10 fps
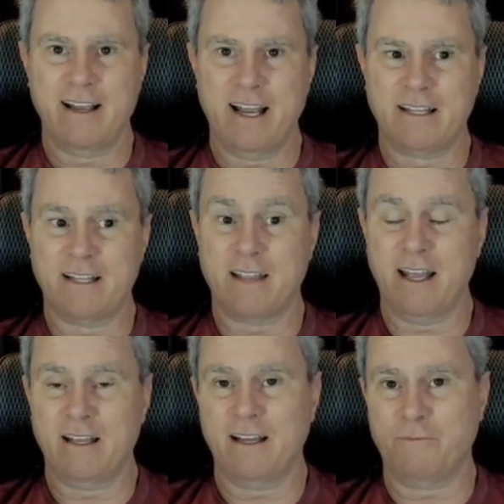And that
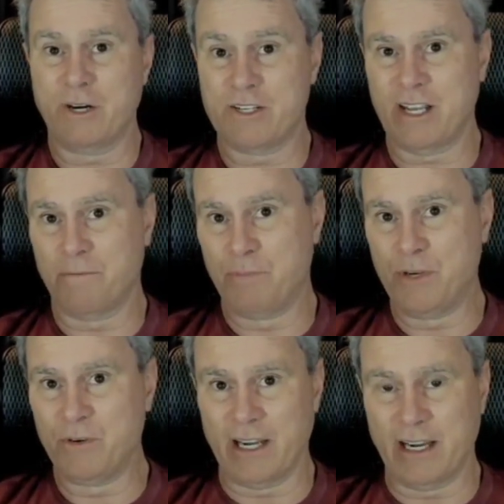when I say the
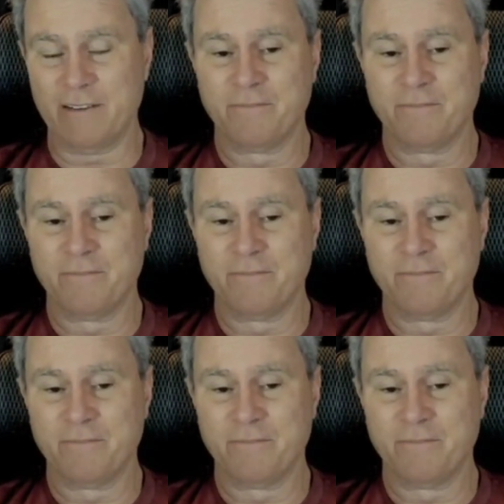beauty,